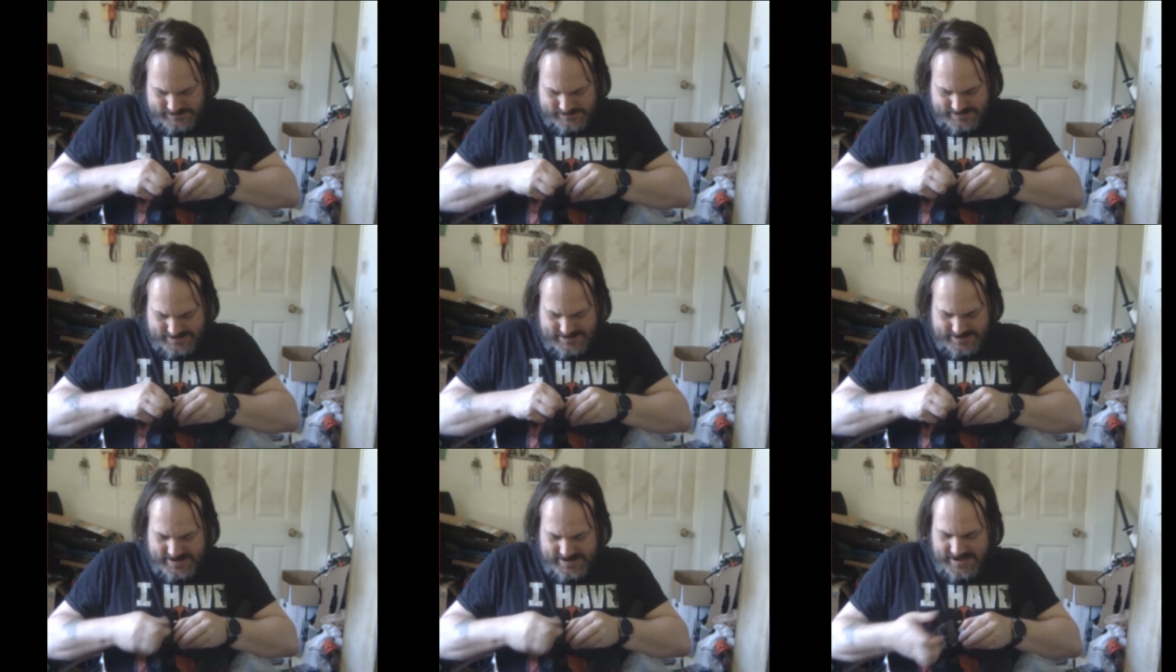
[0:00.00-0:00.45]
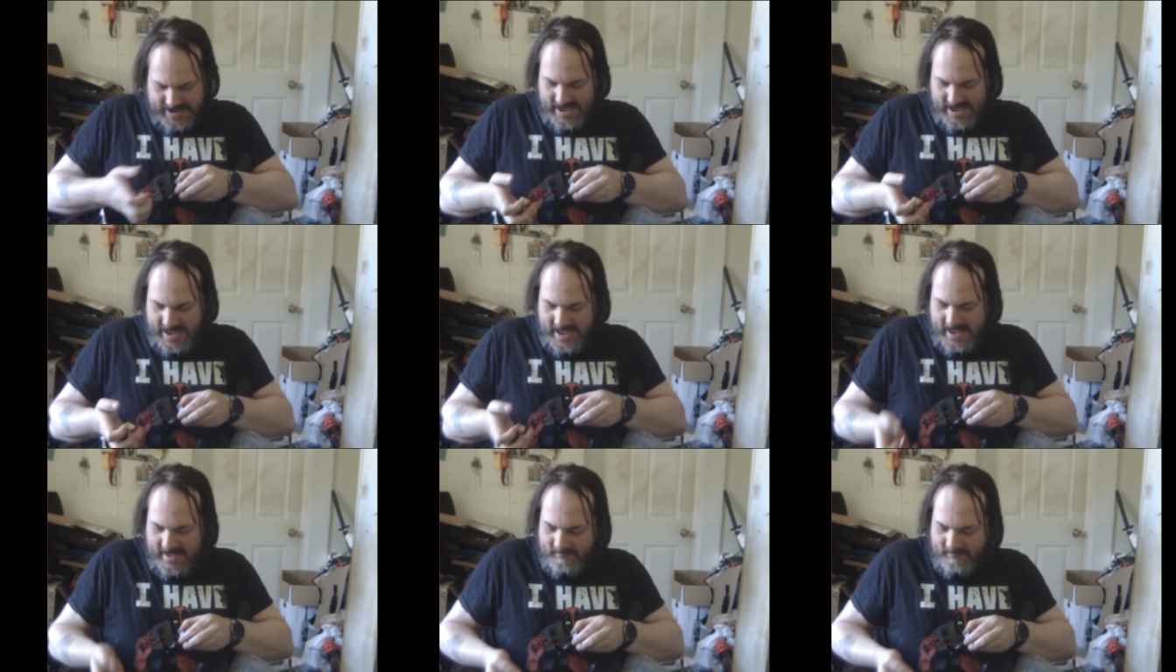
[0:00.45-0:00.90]

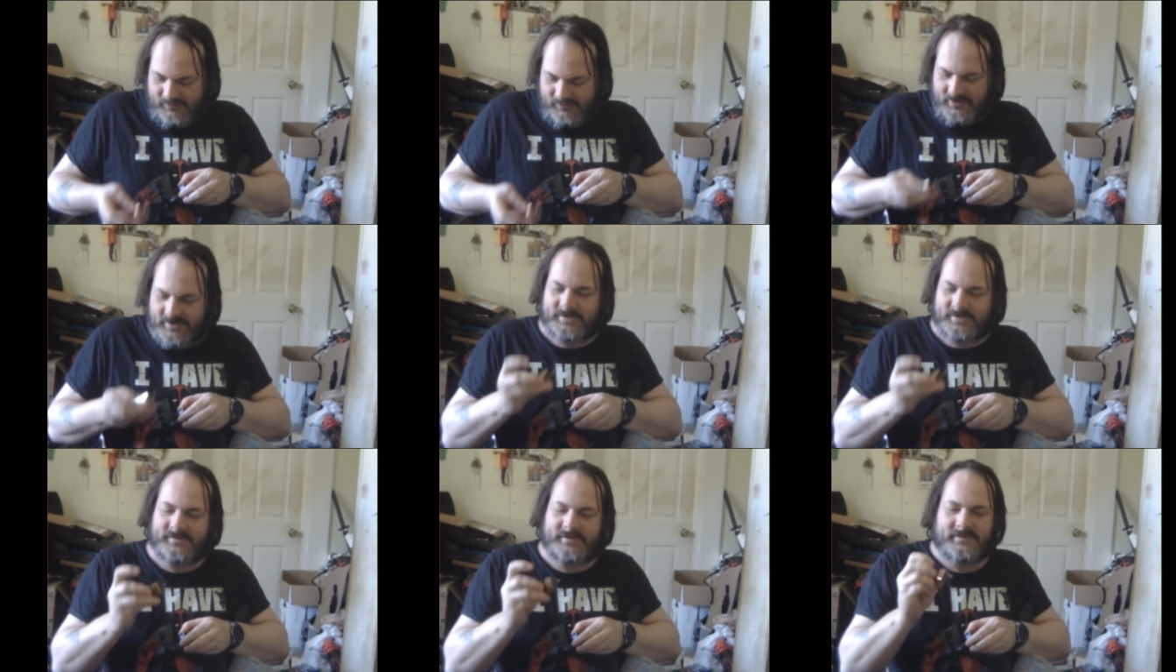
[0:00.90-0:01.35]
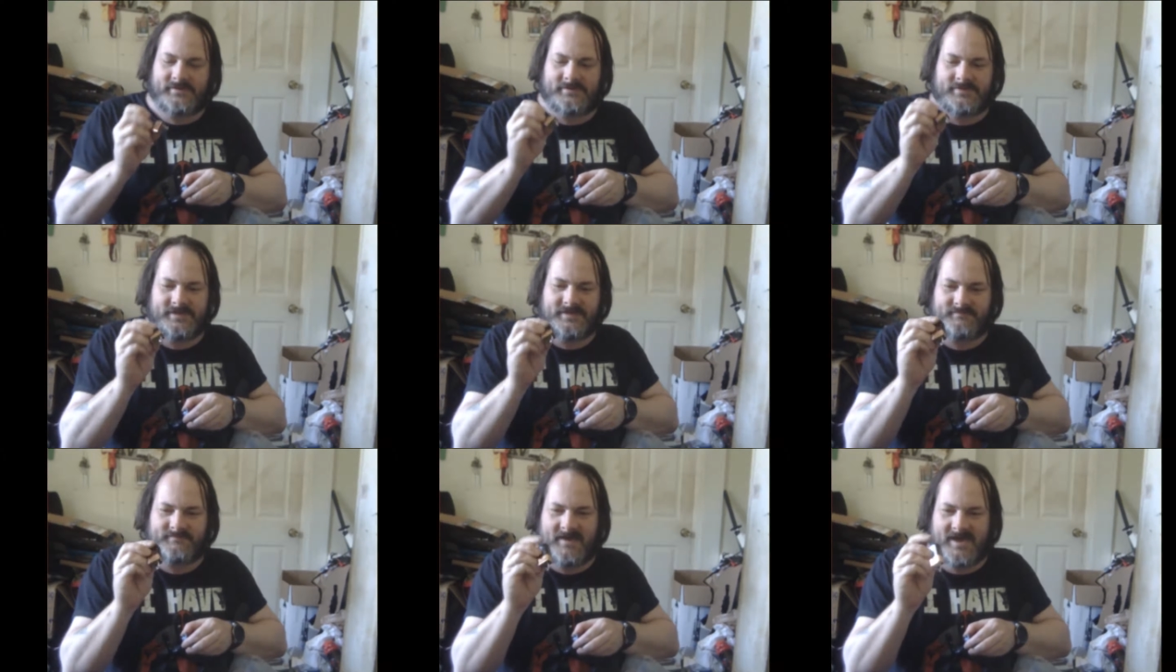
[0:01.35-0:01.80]
Yeah, I'm pretty sure
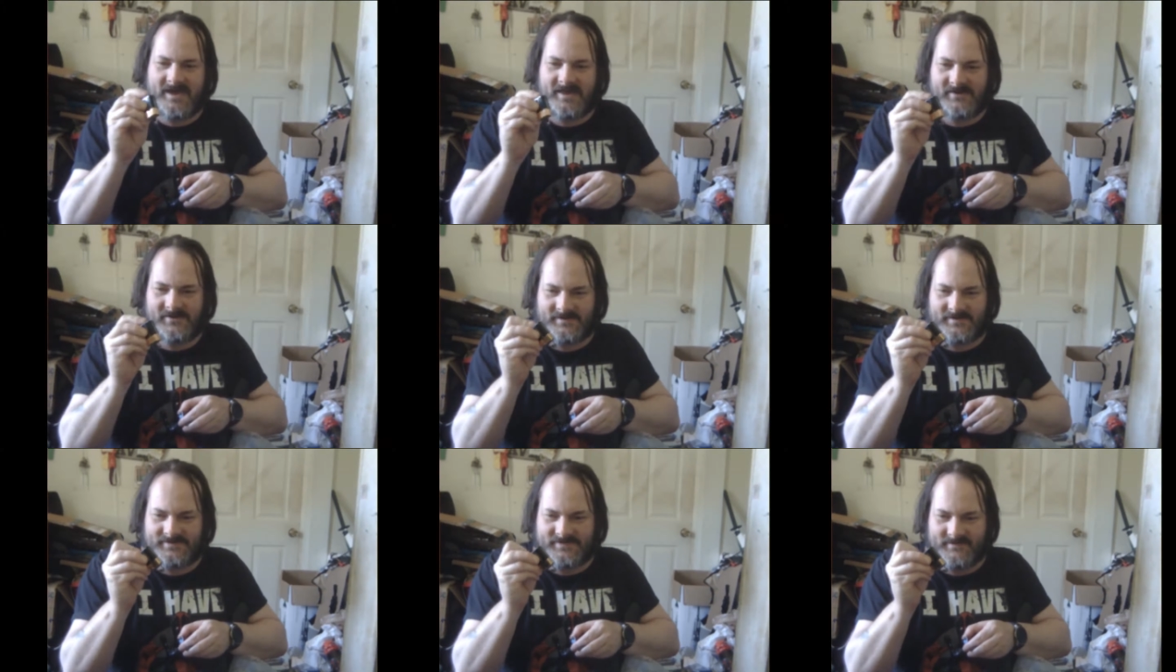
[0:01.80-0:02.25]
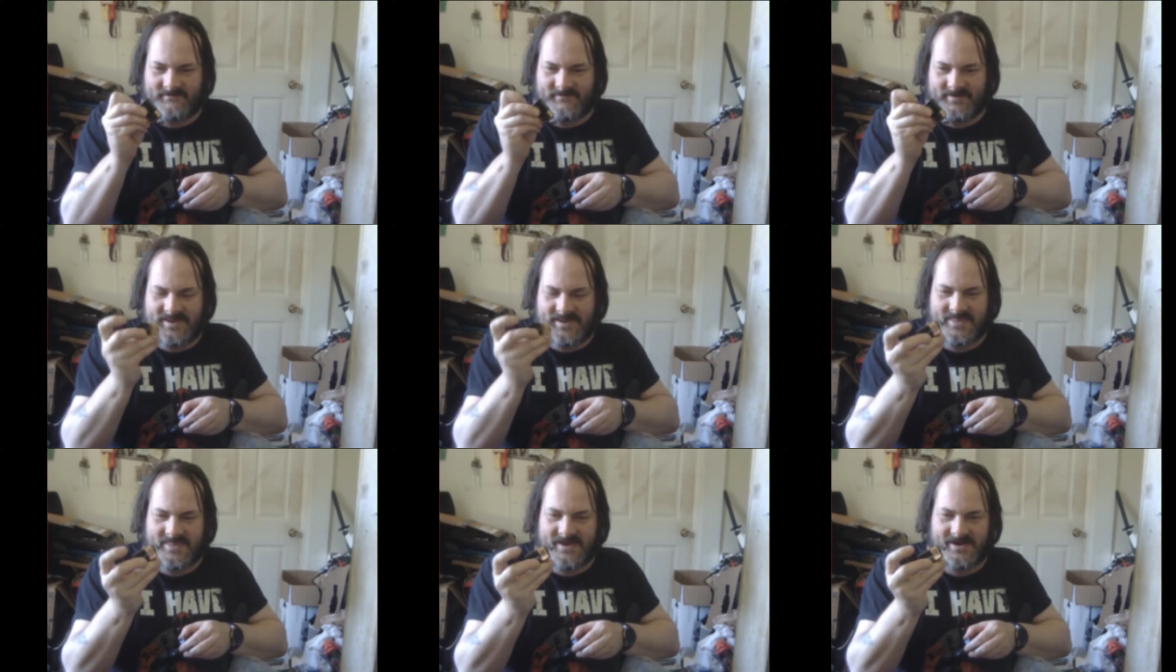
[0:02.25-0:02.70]
these batteries have
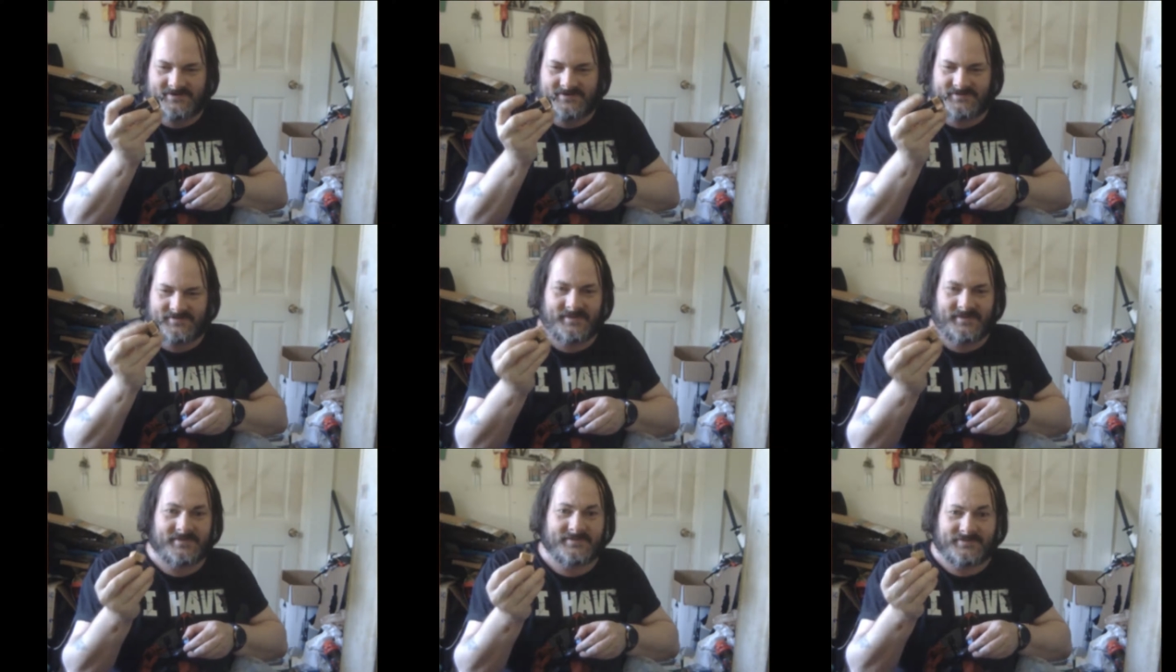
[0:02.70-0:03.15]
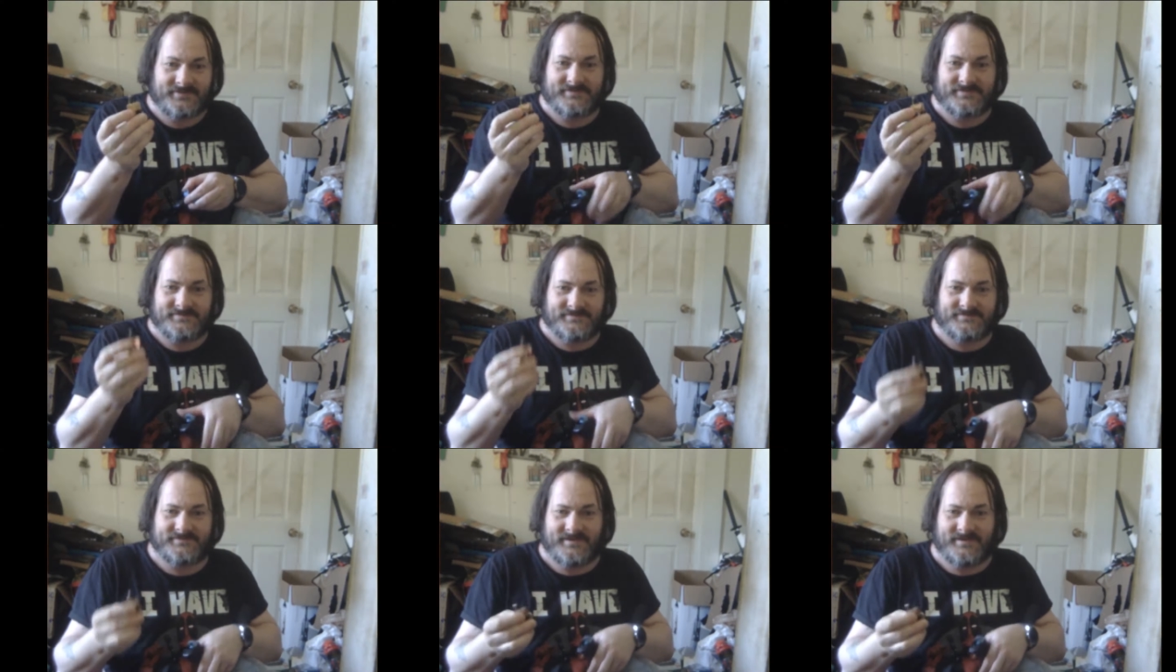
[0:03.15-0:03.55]
been in there since